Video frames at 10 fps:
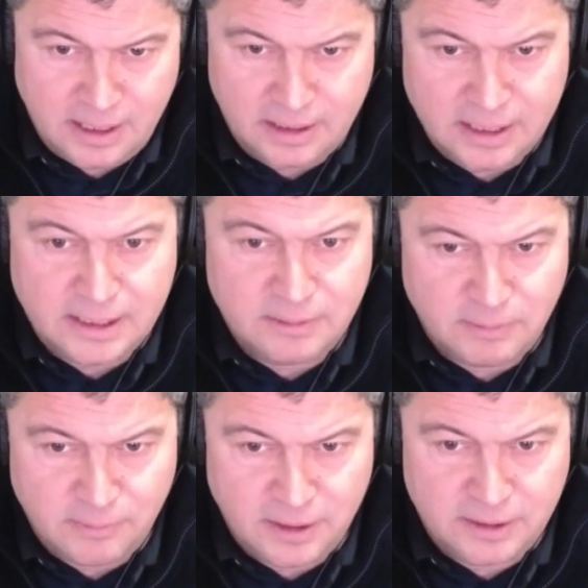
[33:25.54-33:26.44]
Kitty's
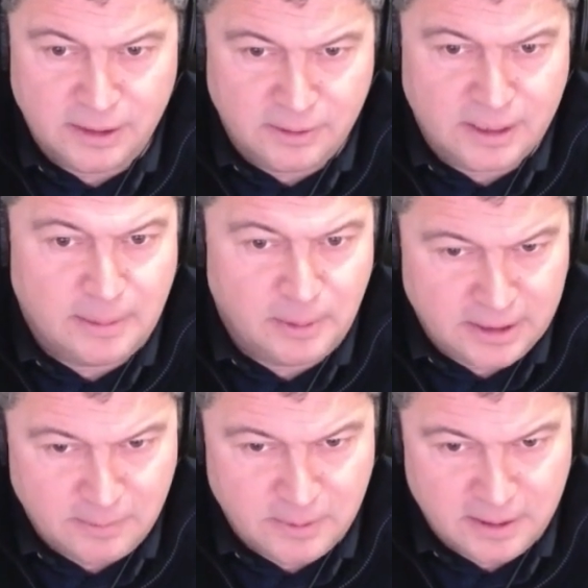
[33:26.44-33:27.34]
referred to
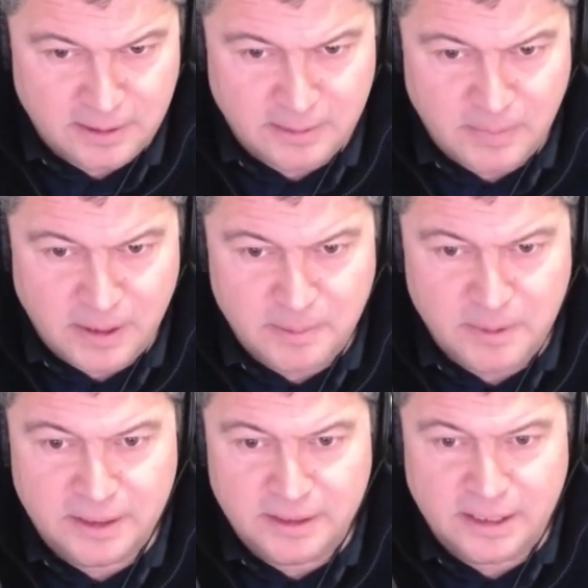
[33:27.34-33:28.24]
collaborating with other
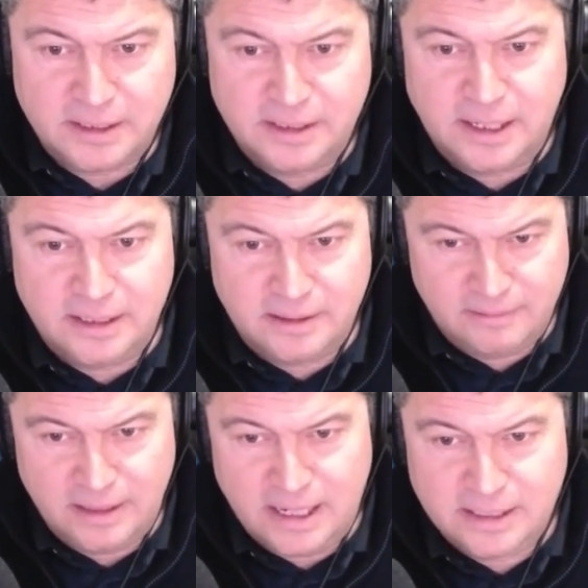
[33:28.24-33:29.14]
departments, and Sasha said
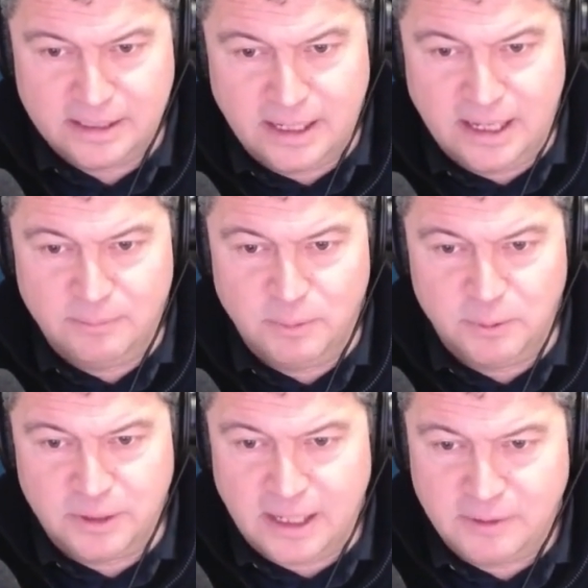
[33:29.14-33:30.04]
yes, and we
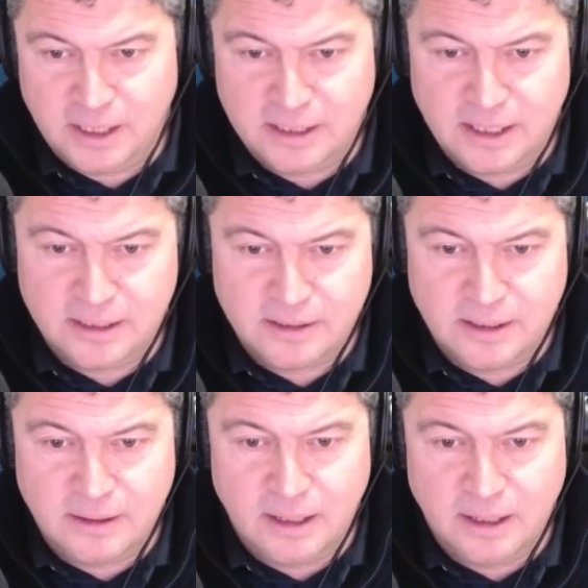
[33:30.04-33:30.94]
also have
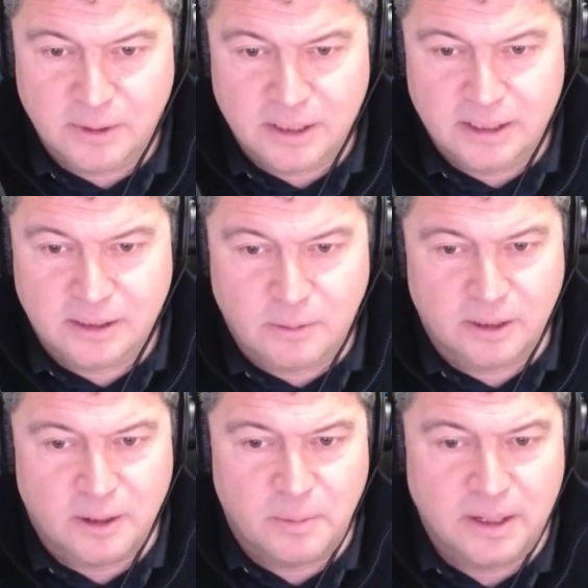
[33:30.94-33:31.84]
GSS, which is
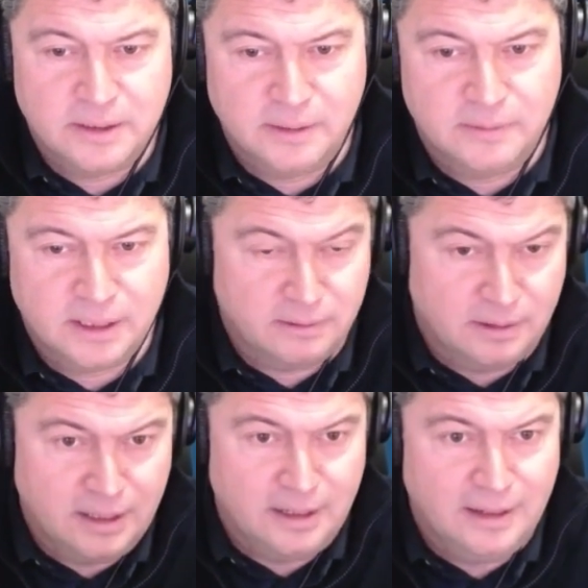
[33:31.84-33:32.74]
quite comprehensive. So
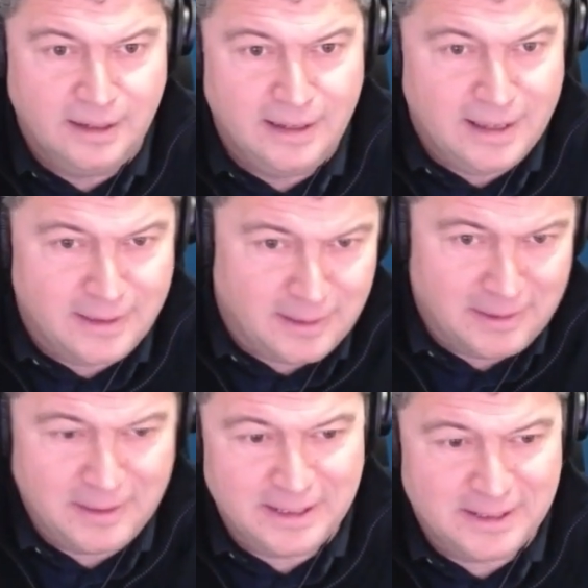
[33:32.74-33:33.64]

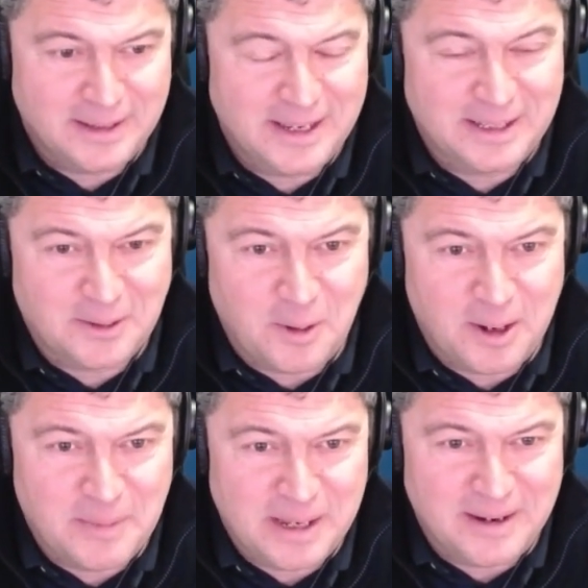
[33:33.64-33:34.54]
there's
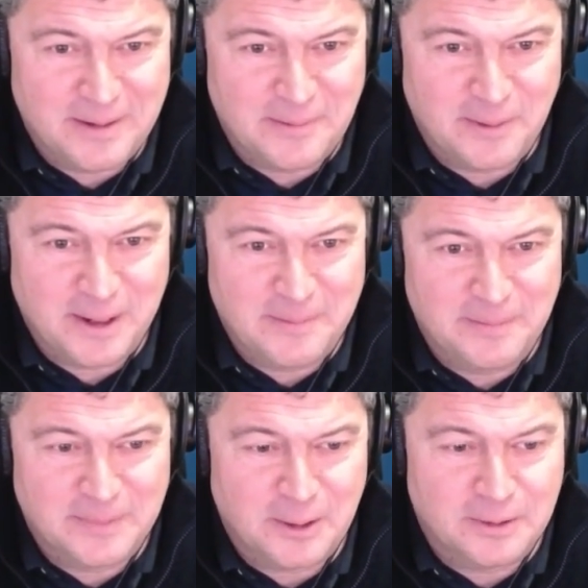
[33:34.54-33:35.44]
quite a bit of
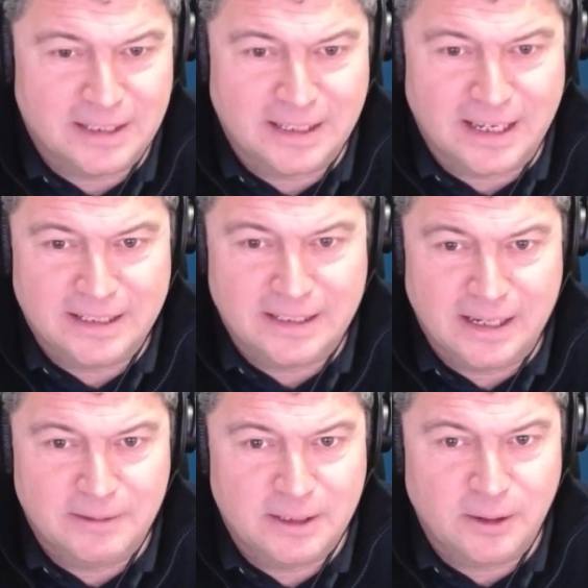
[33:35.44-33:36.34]
content to get into.
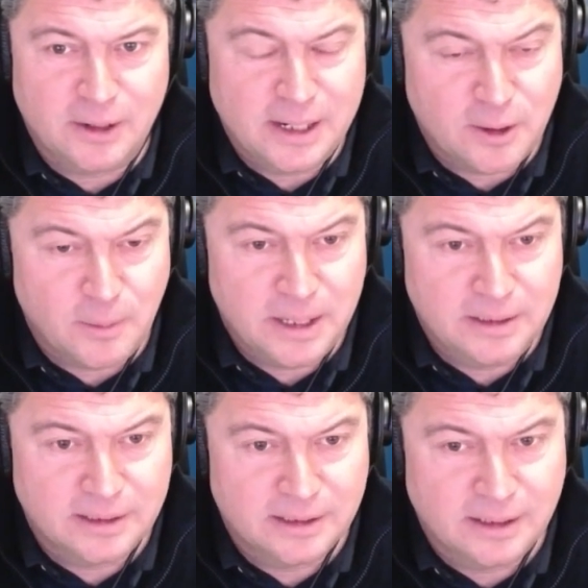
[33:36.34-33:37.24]
Dave, have you got any
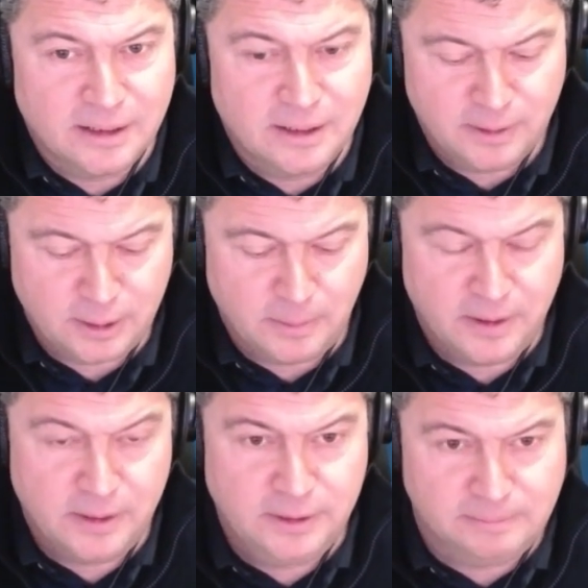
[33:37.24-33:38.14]
comments over the top
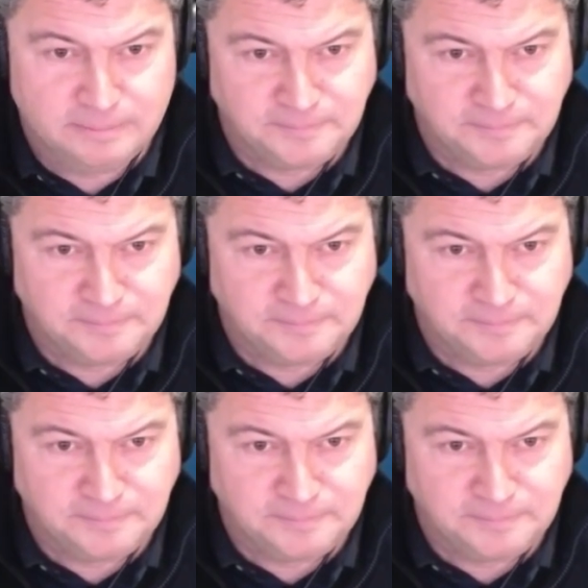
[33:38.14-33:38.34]
of those?